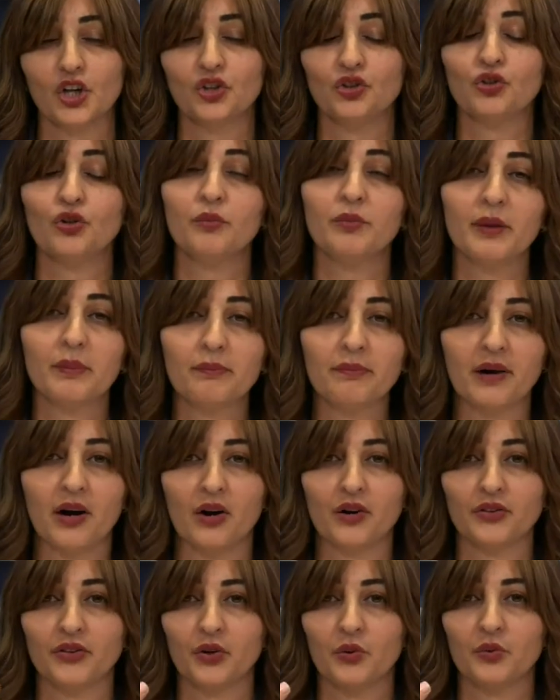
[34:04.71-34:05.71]
to be
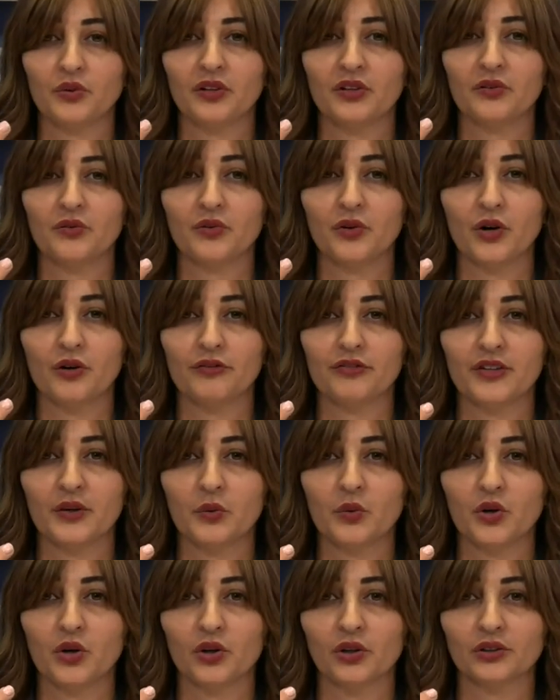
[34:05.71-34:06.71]
part of the
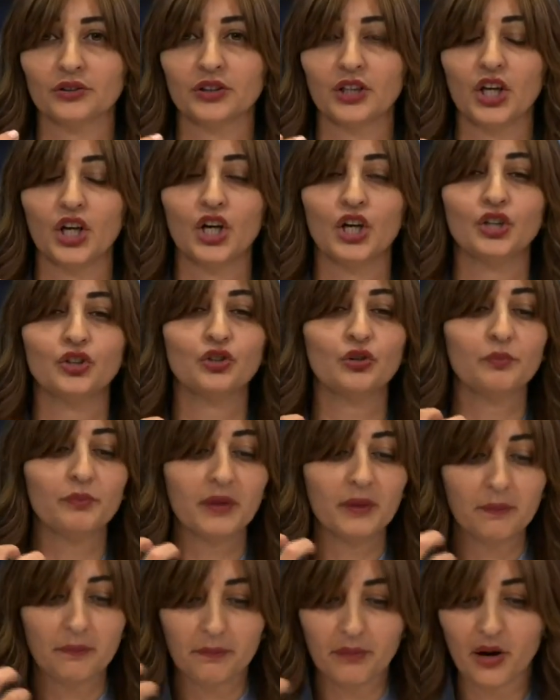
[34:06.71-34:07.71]
world, to
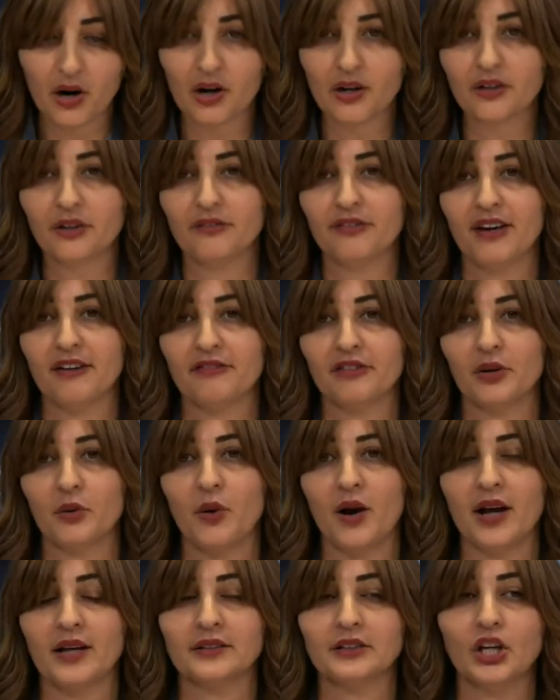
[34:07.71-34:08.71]
be part of
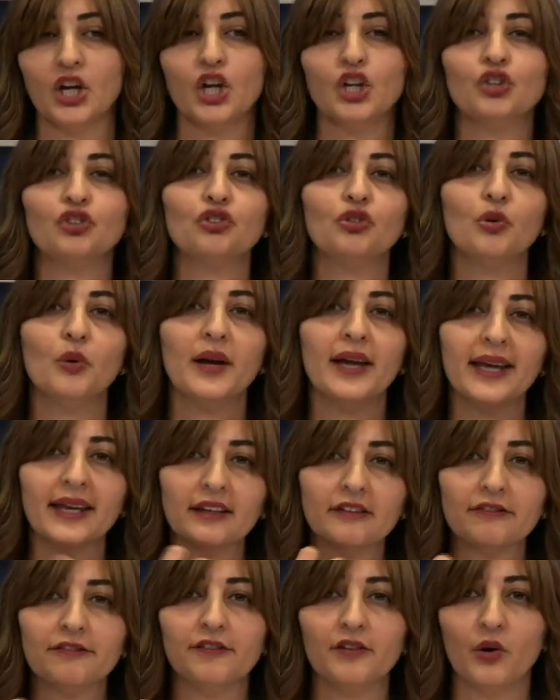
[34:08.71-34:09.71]
everyone, to
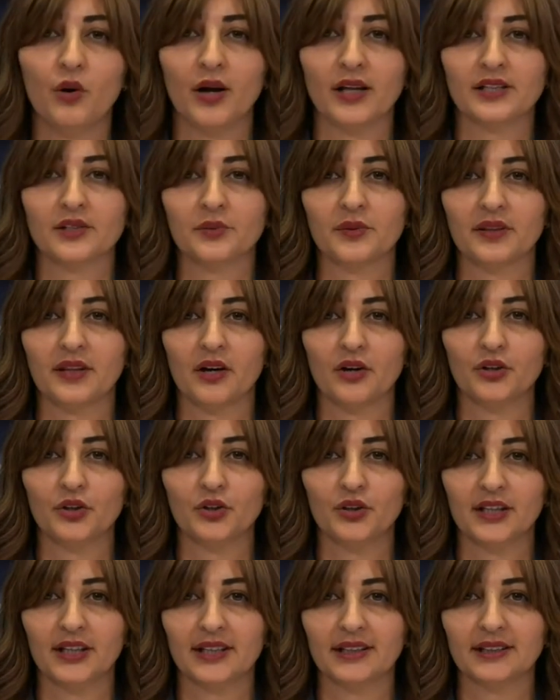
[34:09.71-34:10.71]
influence with our
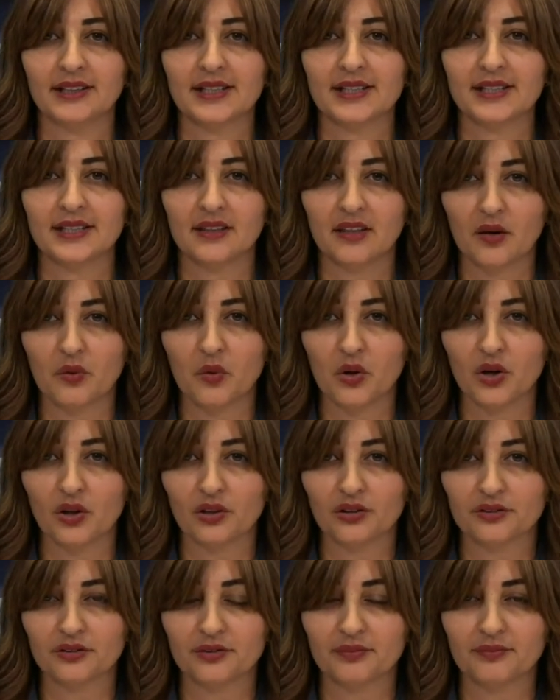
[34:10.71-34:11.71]
uniqueness in the
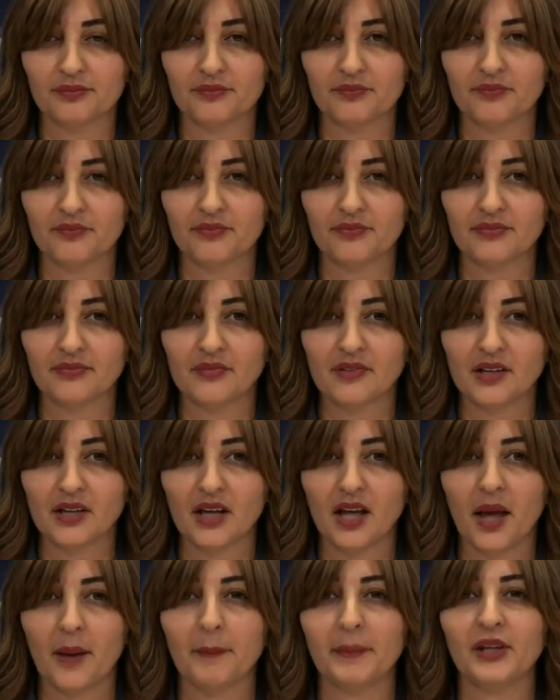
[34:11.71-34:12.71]
world.
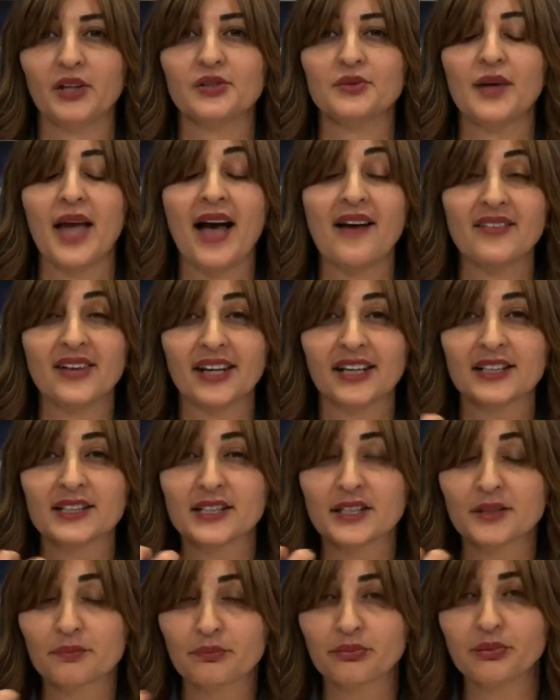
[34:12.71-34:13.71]
Because we haven't
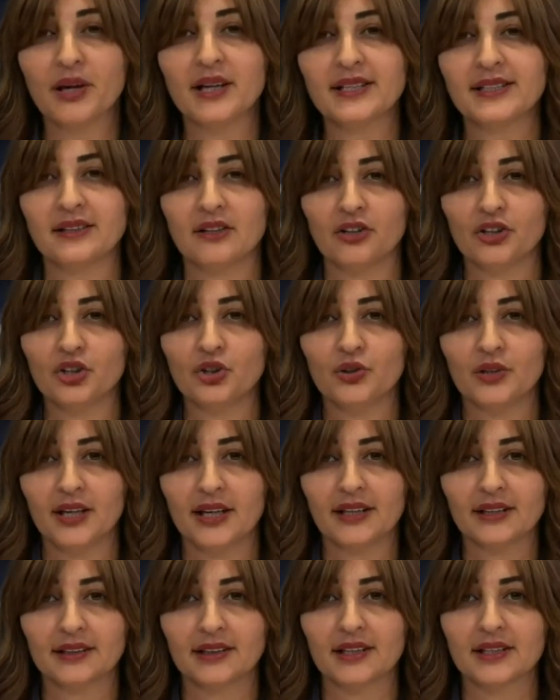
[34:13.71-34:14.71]
expressed our
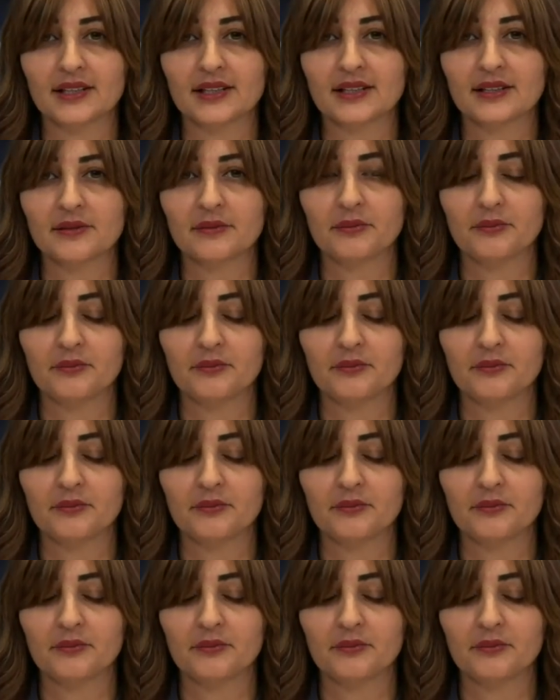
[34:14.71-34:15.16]
uniqueness,